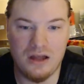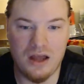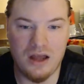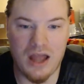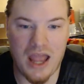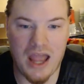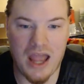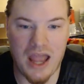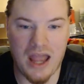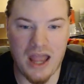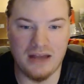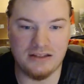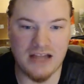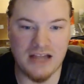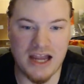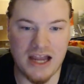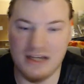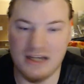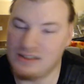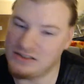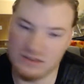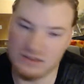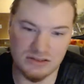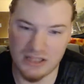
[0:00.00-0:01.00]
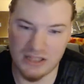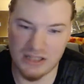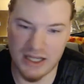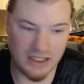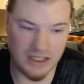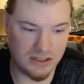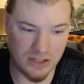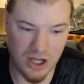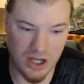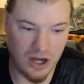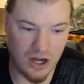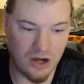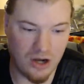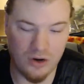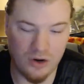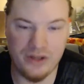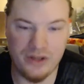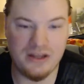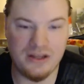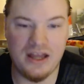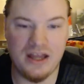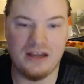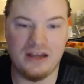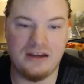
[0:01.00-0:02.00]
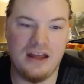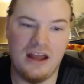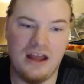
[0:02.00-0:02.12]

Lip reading: And Titus is like, no. And then...